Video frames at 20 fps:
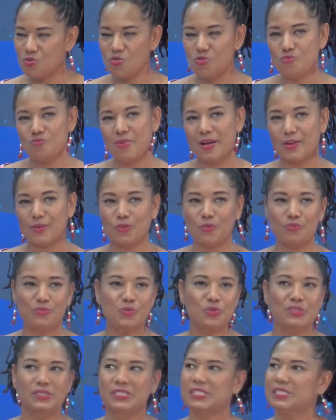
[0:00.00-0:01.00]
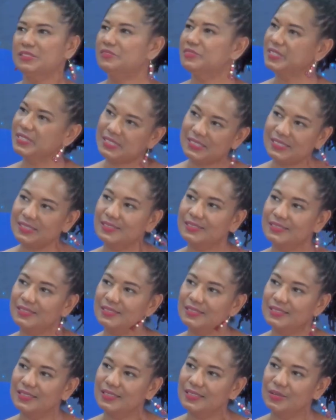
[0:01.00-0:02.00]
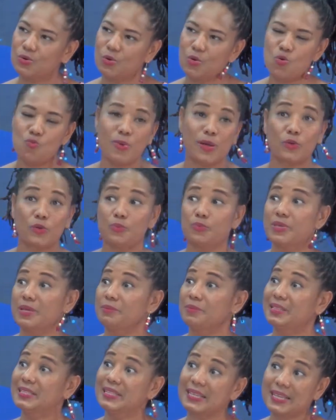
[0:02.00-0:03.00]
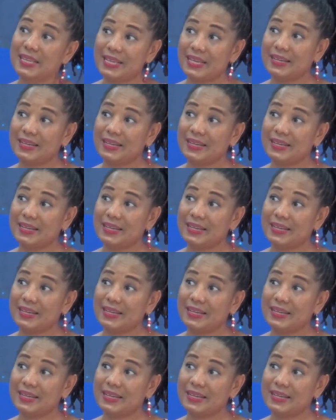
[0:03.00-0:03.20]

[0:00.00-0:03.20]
might not be on TV, or who might not be a millionaire.